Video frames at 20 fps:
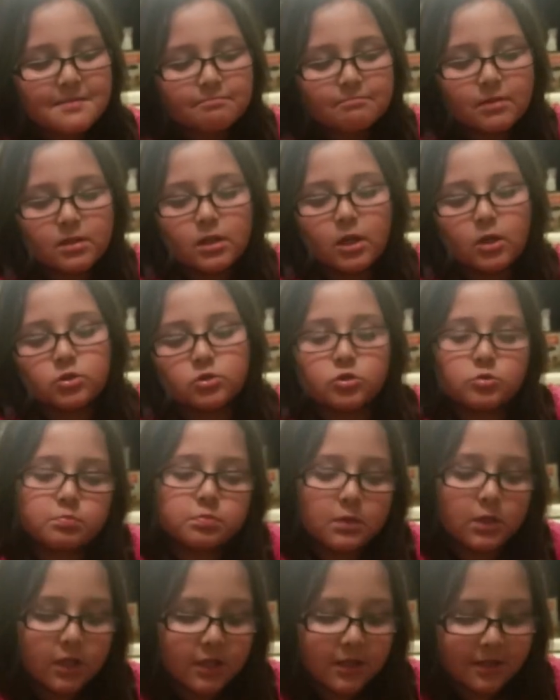But I'll just
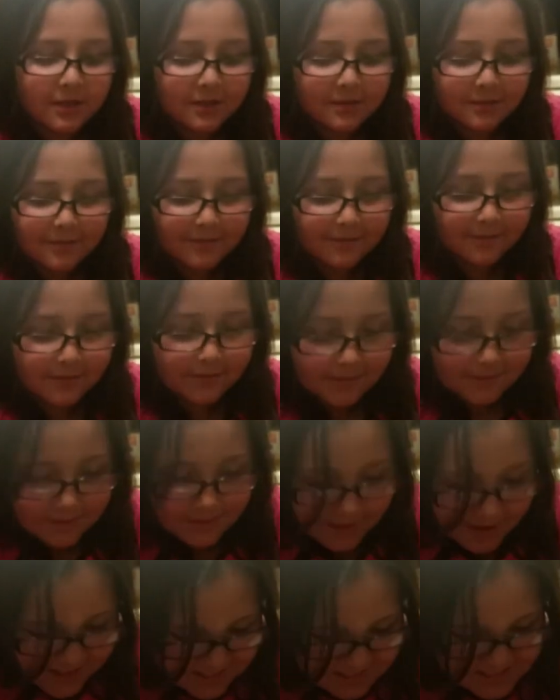be
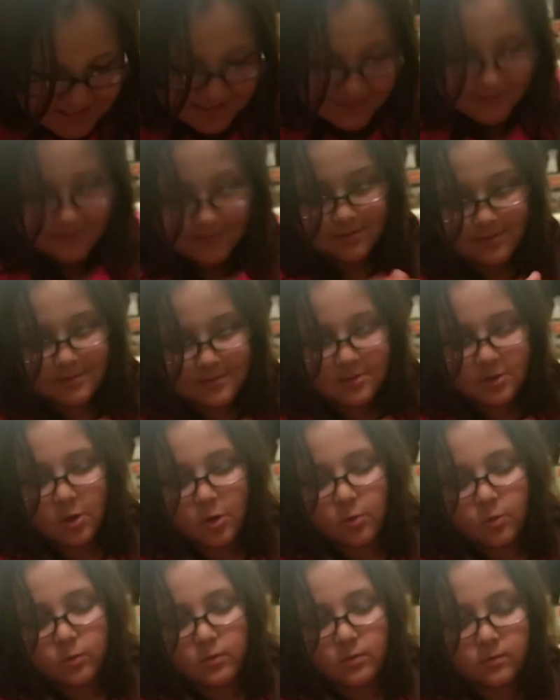not
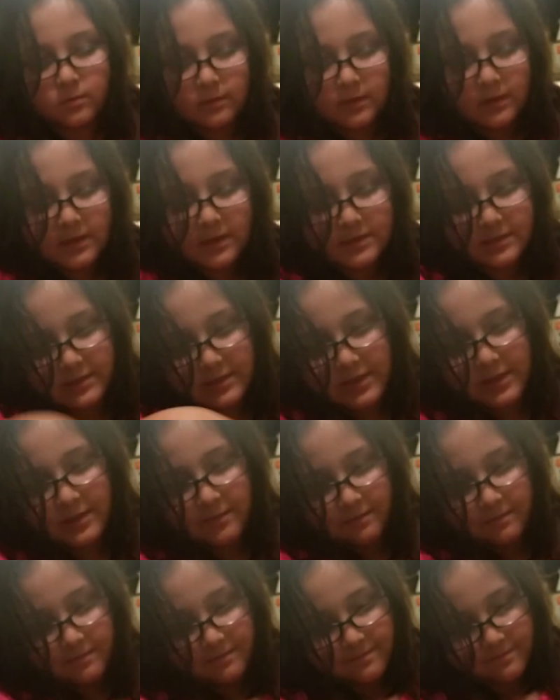so
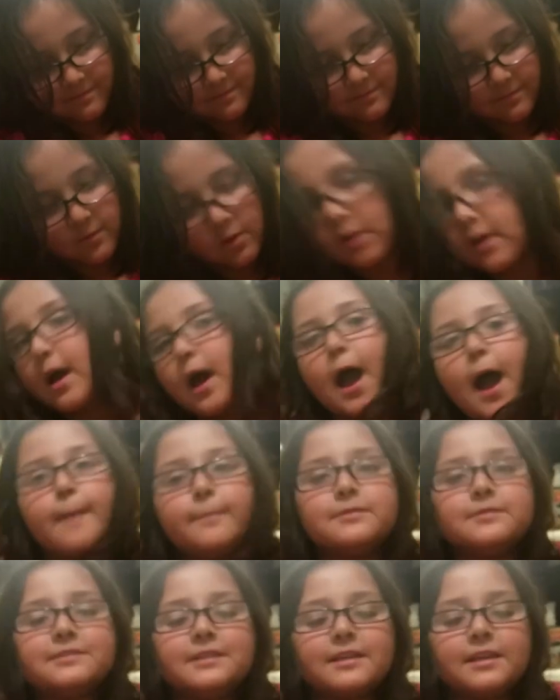easy.
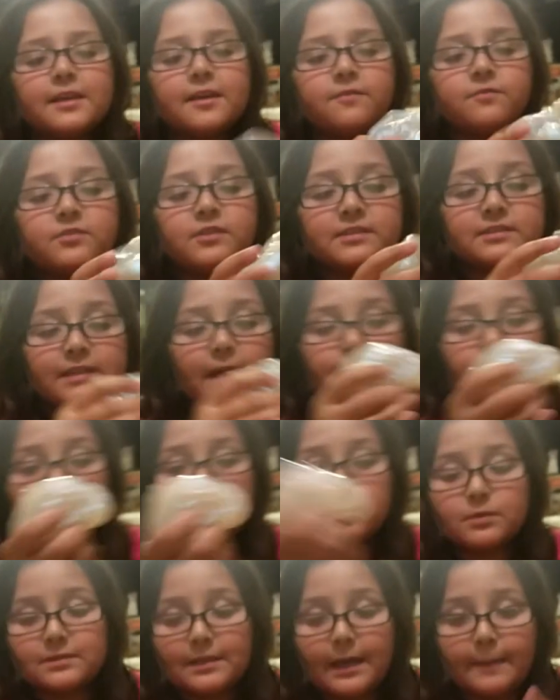I'm seeing if this slime could
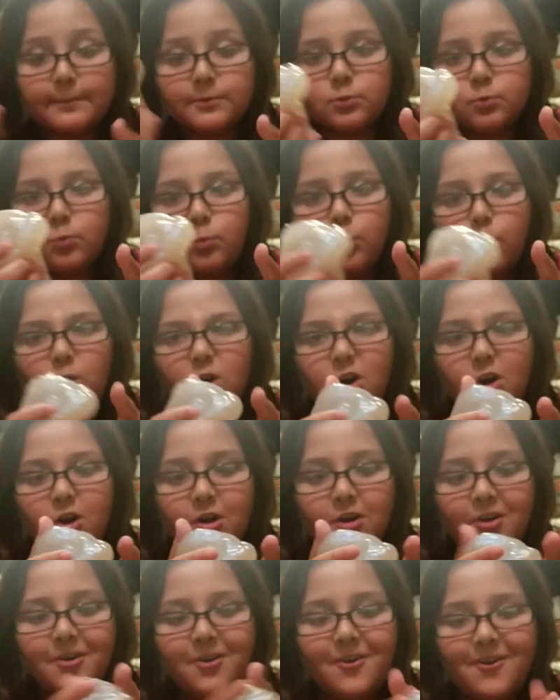do a slime
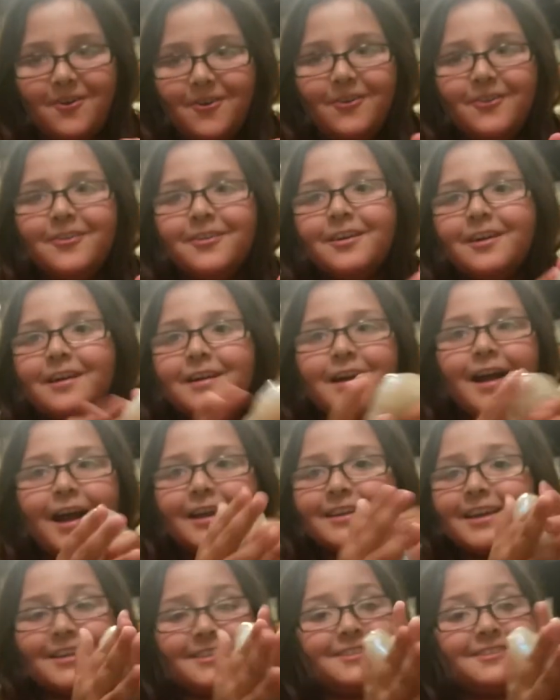swirl.
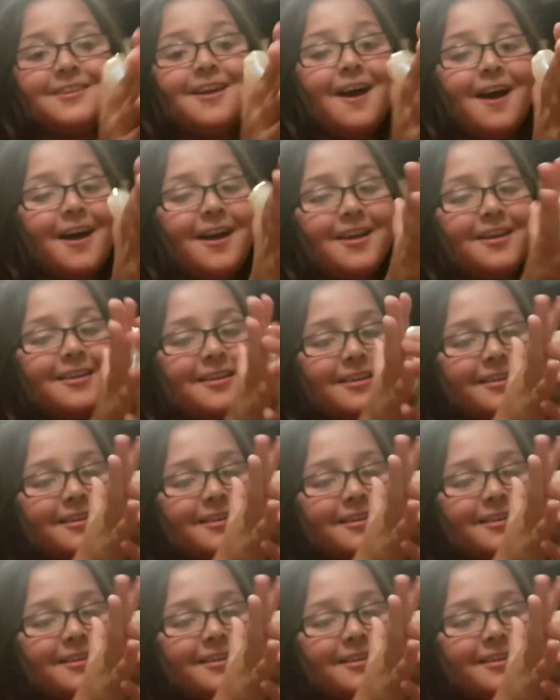I guess not.